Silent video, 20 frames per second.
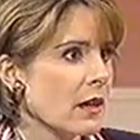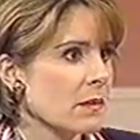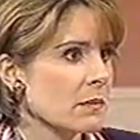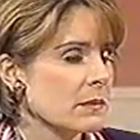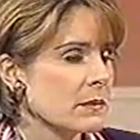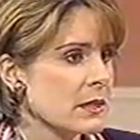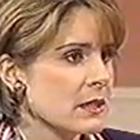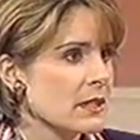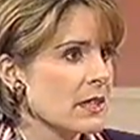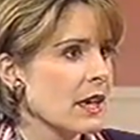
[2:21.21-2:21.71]

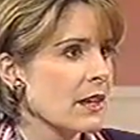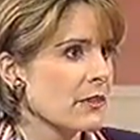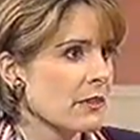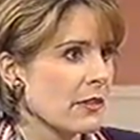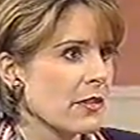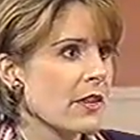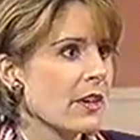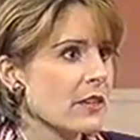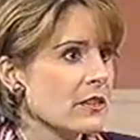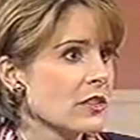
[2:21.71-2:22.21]
deduct
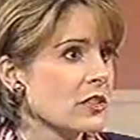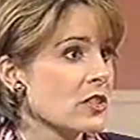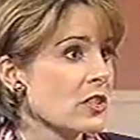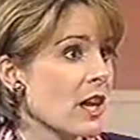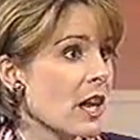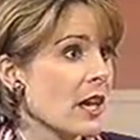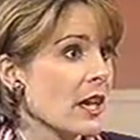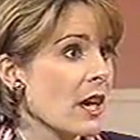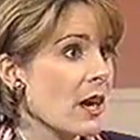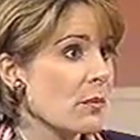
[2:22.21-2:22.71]
that they're just
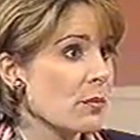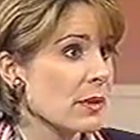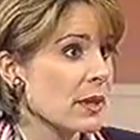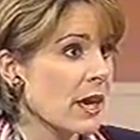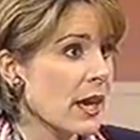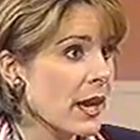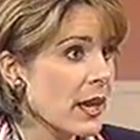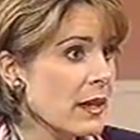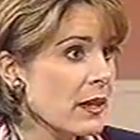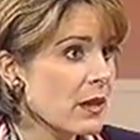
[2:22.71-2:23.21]
not
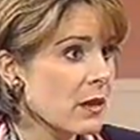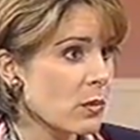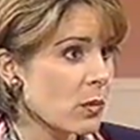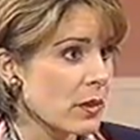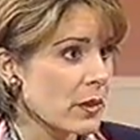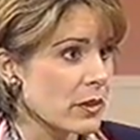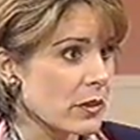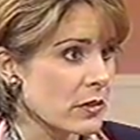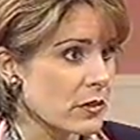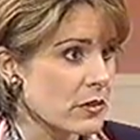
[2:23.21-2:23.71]
comprehending
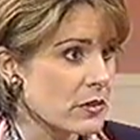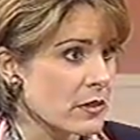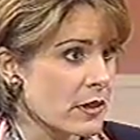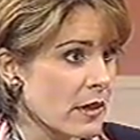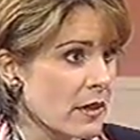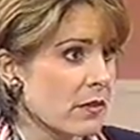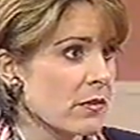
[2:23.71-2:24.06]
what you're saying